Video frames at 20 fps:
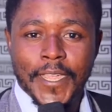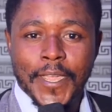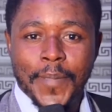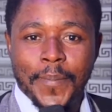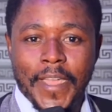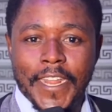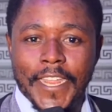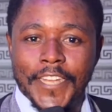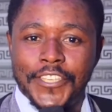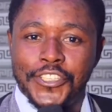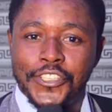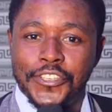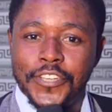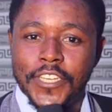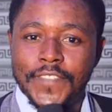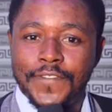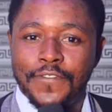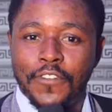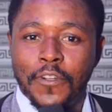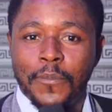by
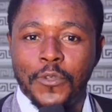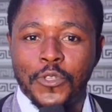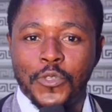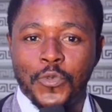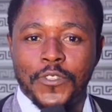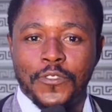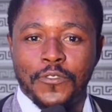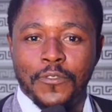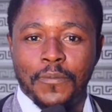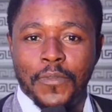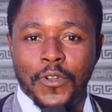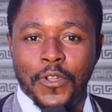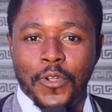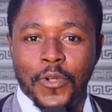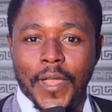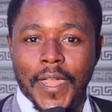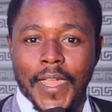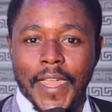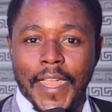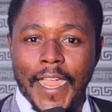Nigeria's foremost
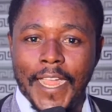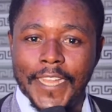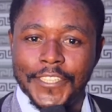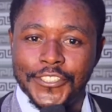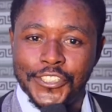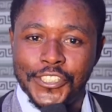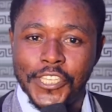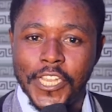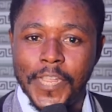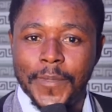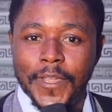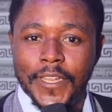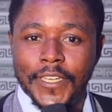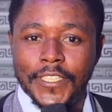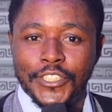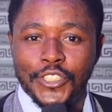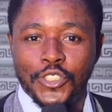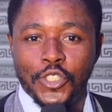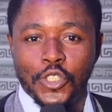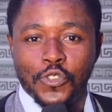whistleblower and chairman
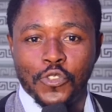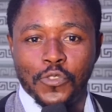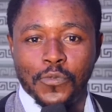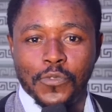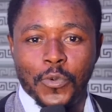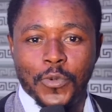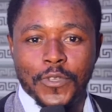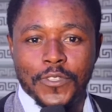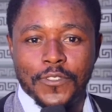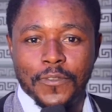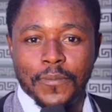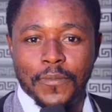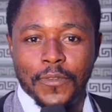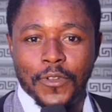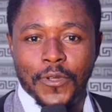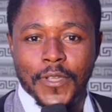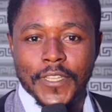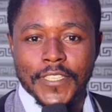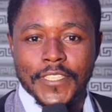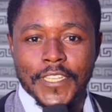of the Uboh
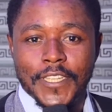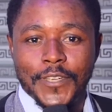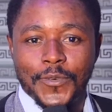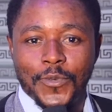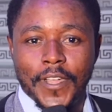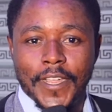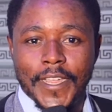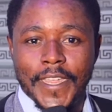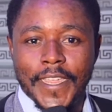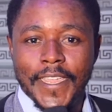Whistleblowers Network.